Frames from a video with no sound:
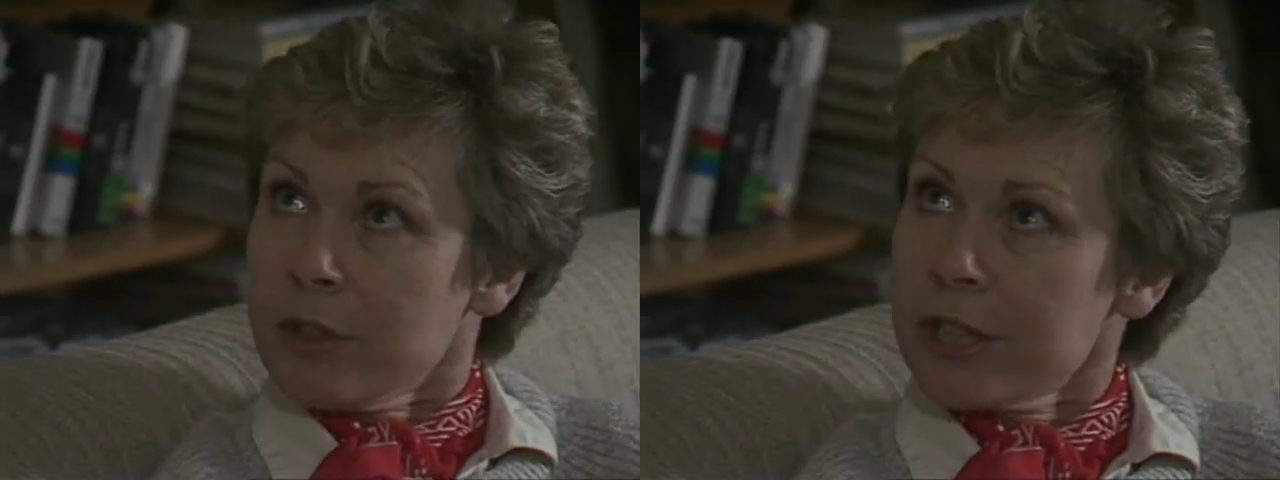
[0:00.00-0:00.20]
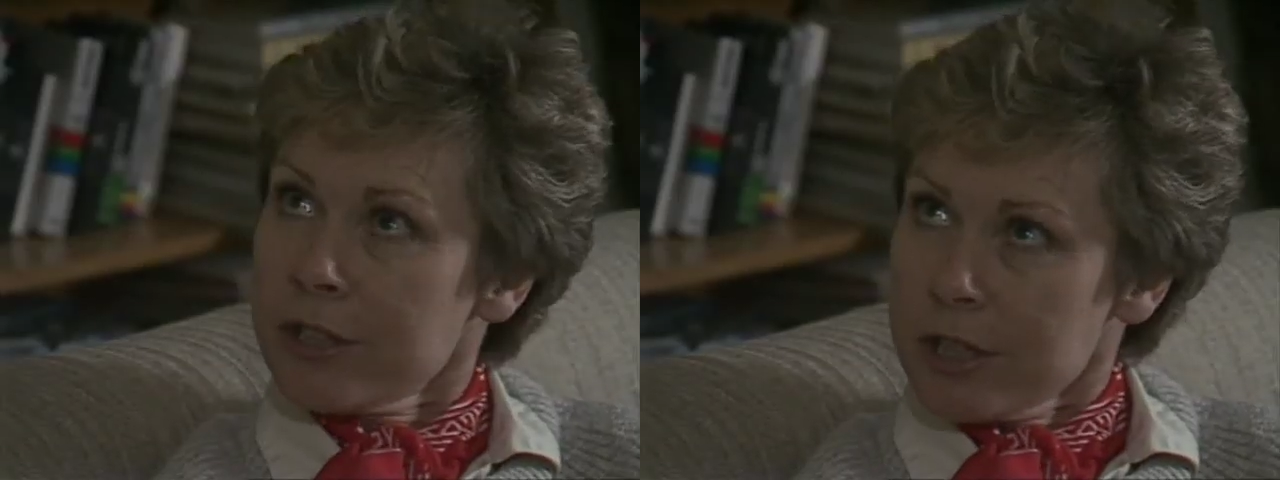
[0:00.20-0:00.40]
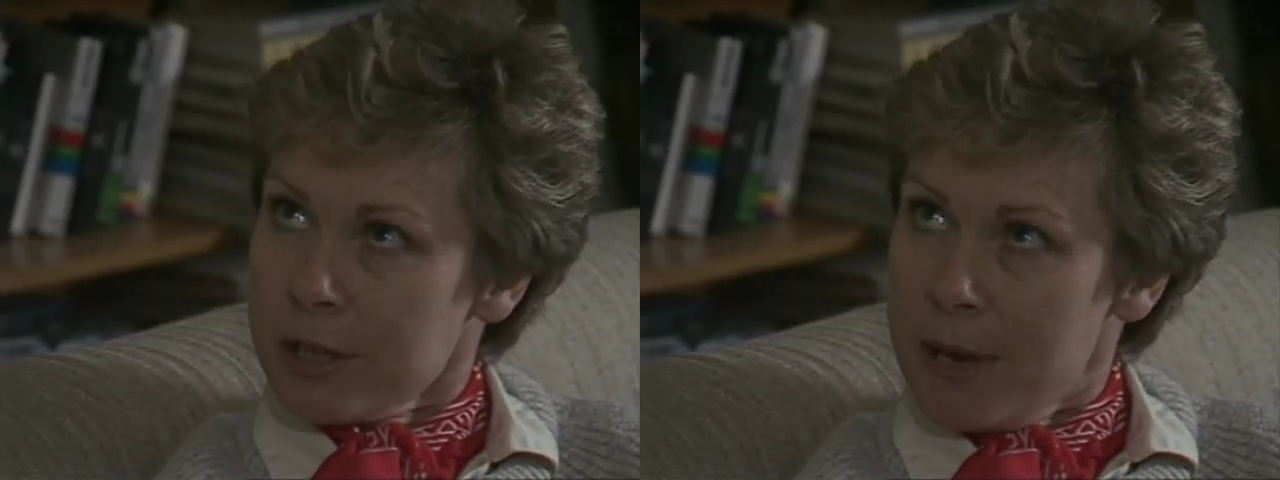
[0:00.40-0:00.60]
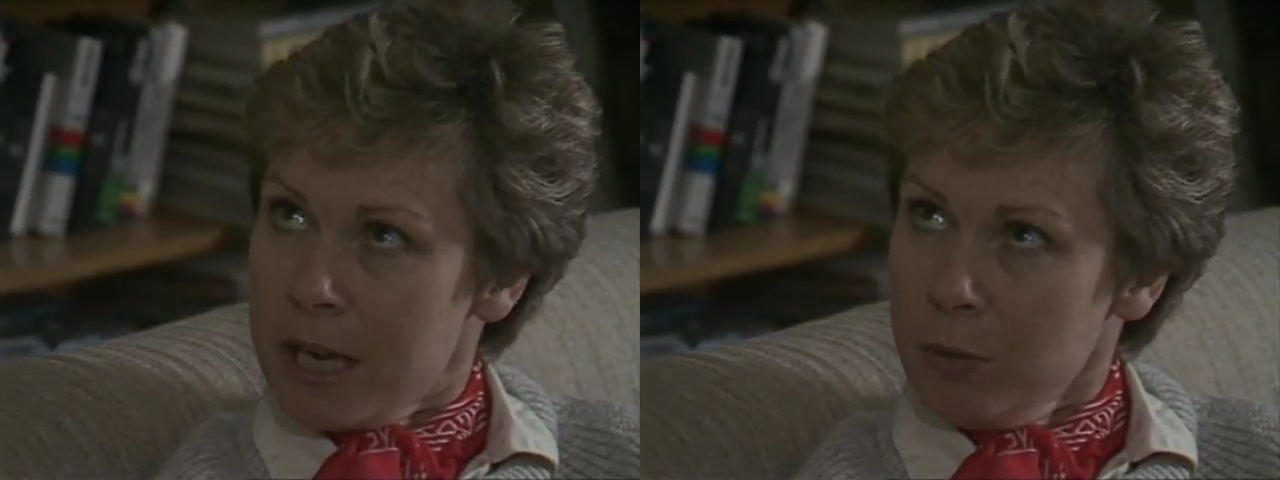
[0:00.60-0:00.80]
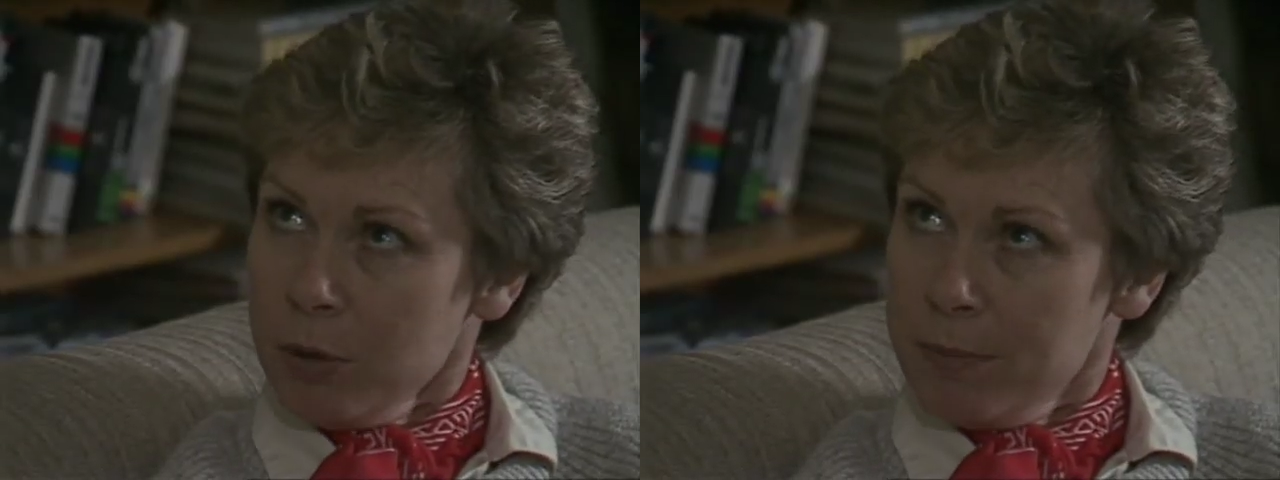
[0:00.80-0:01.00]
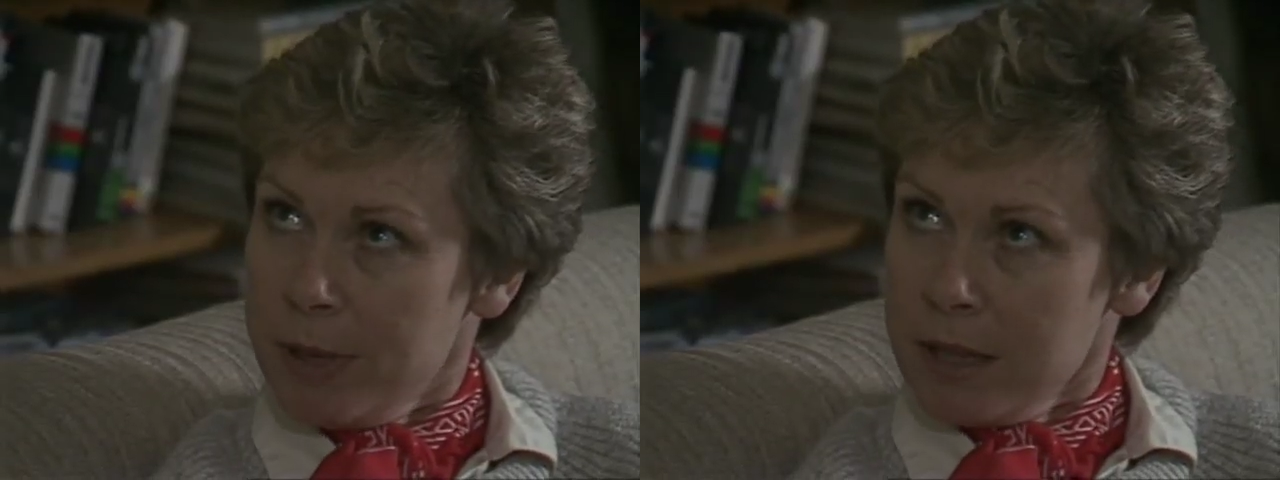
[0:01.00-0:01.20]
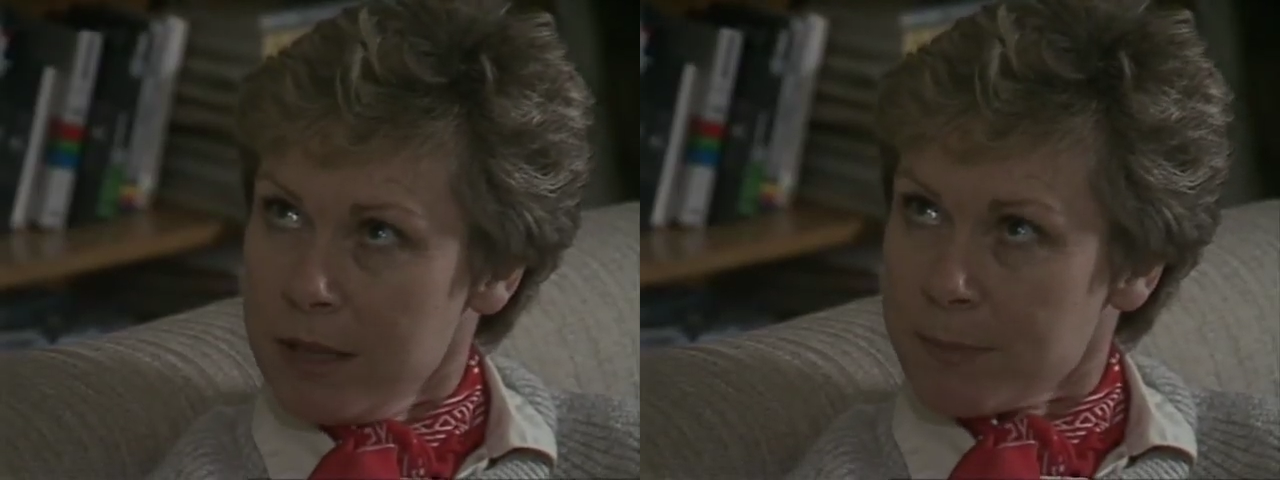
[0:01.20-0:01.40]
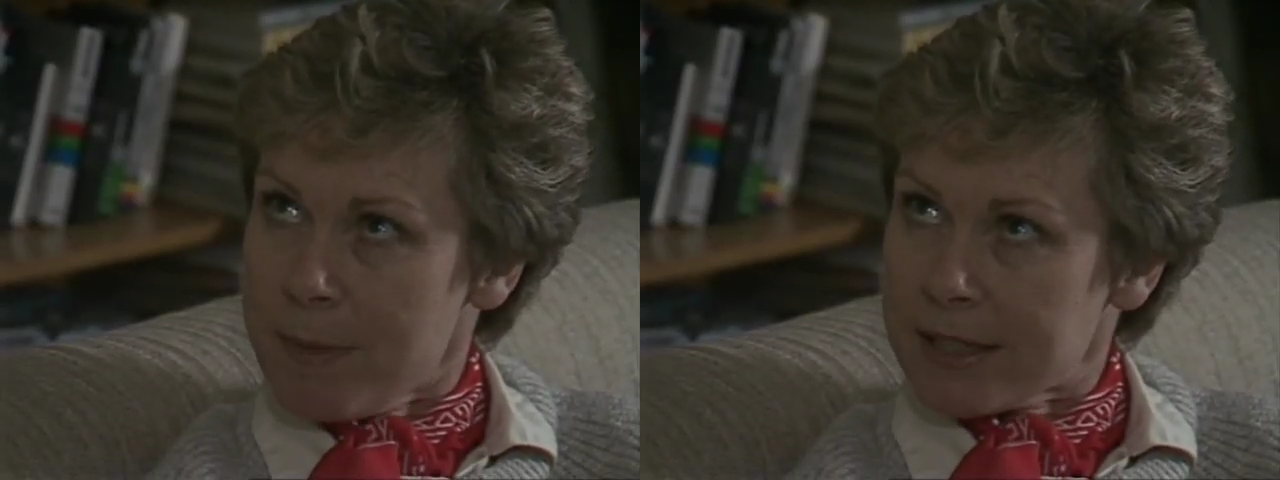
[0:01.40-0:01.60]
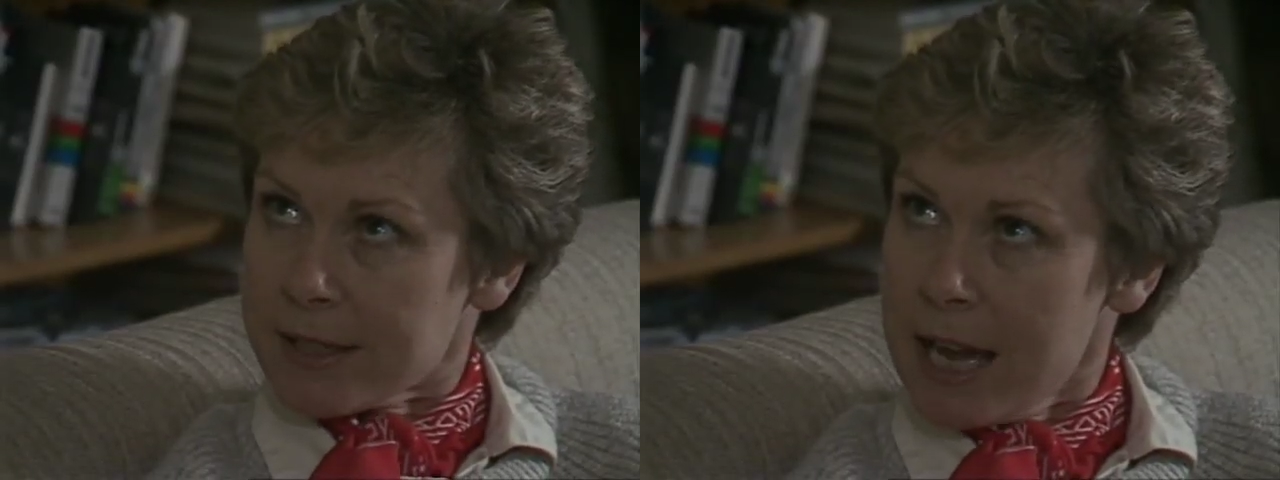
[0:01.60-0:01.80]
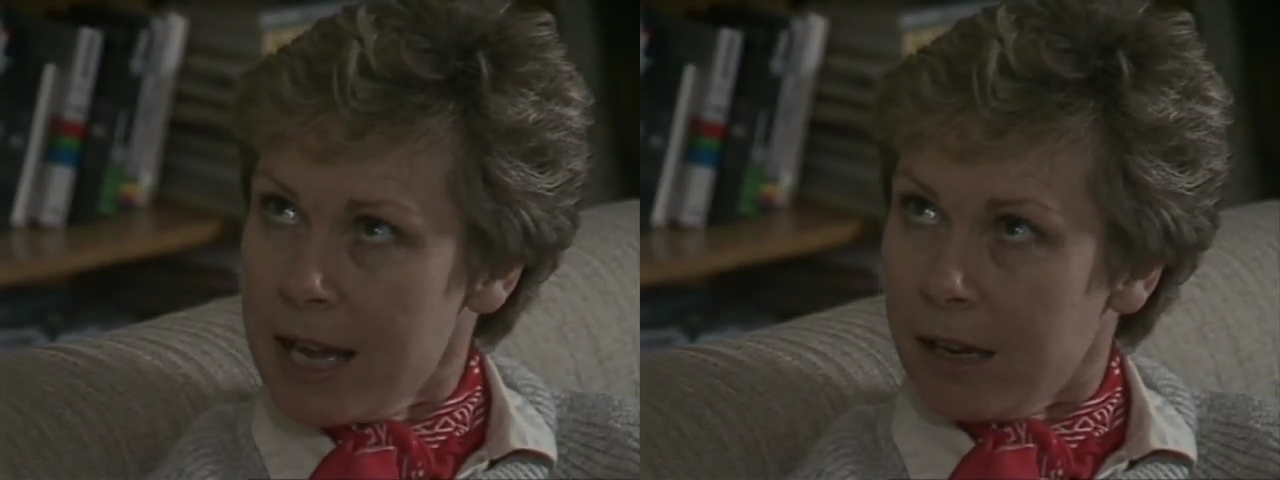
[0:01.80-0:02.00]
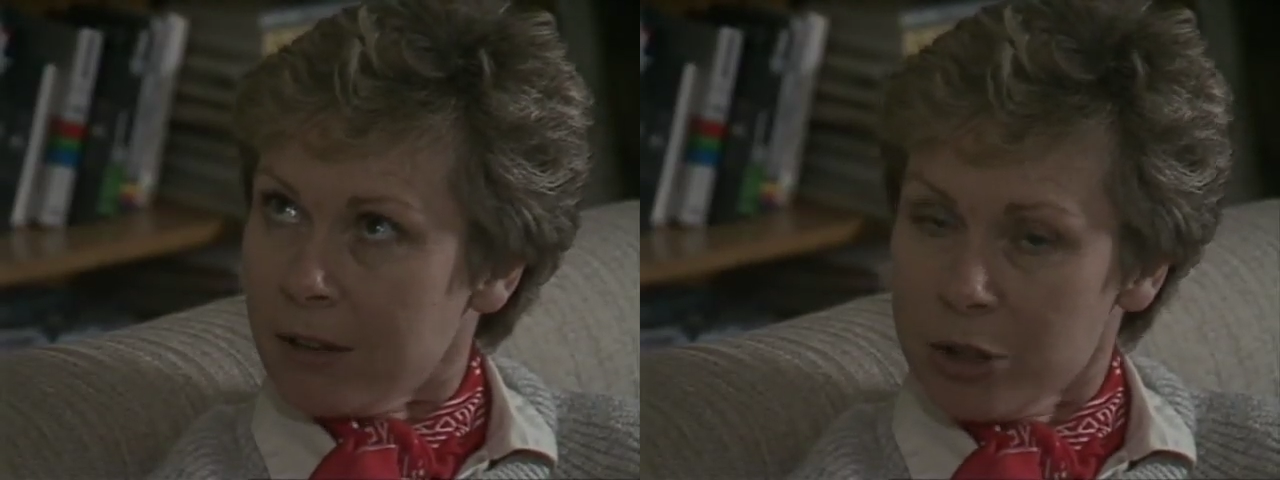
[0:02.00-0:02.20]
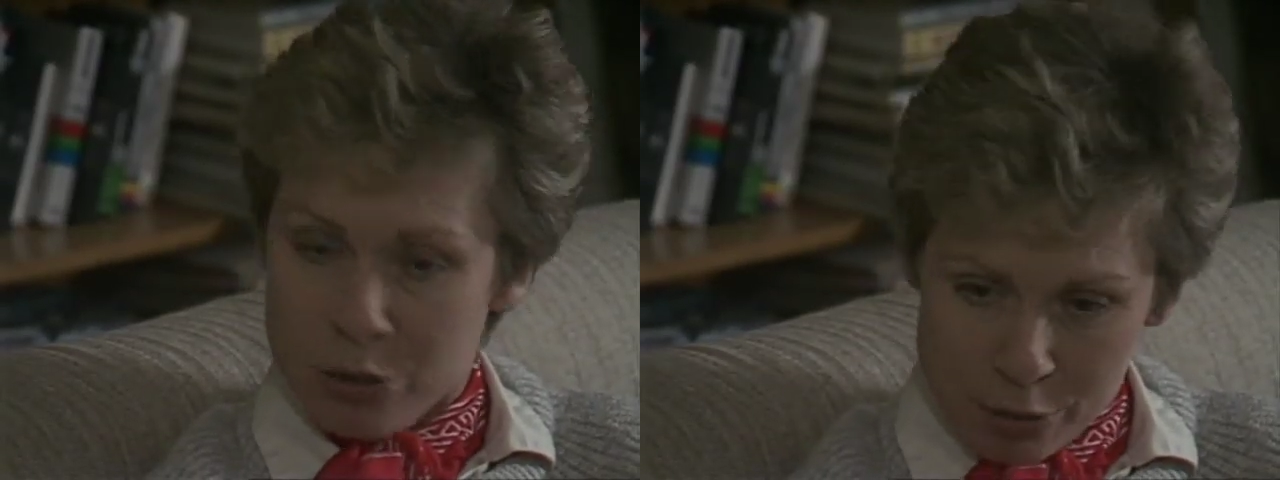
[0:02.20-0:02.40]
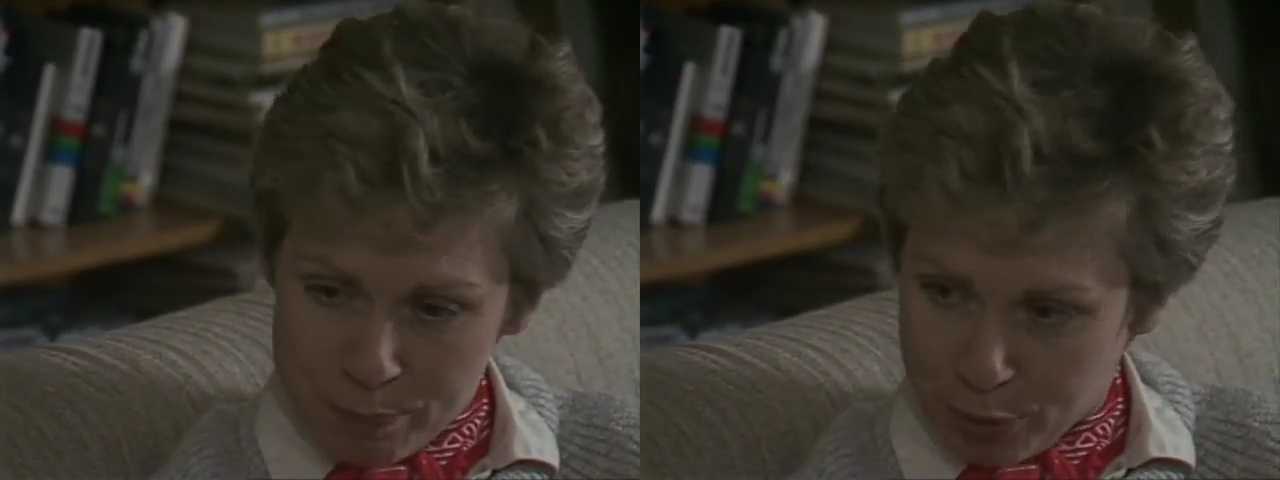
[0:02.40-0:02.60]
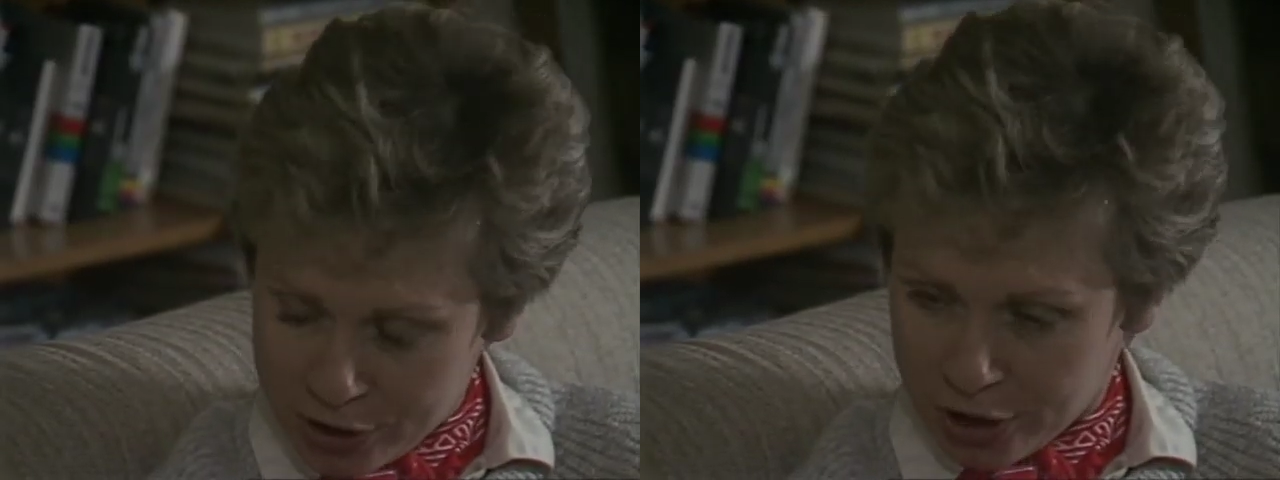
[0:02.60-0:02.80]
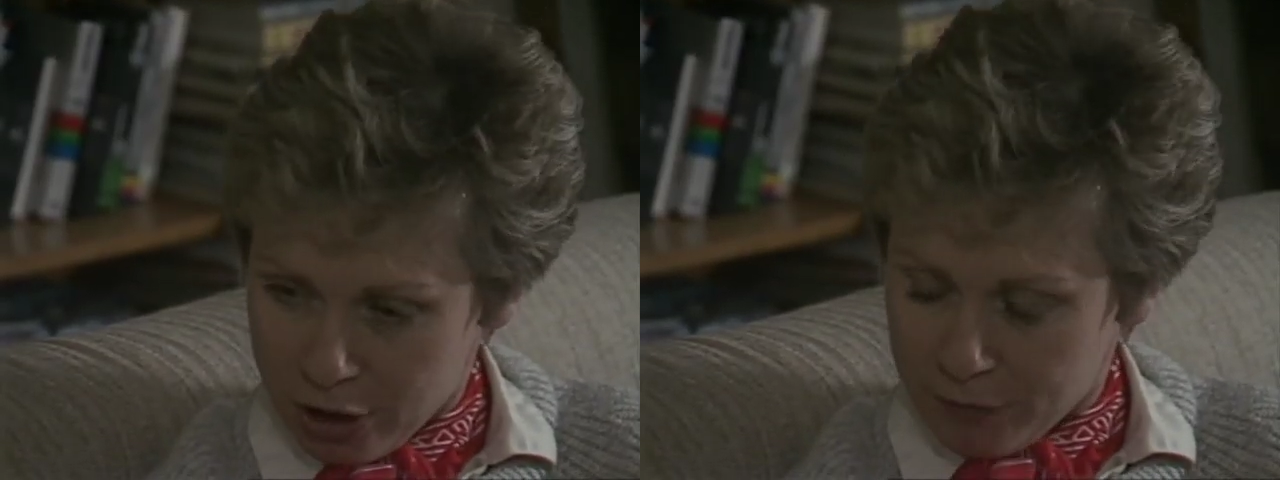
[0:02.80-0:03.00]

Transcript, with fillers: If you'd listened to me, you wouldn't be in this mess now. You're a prisoner.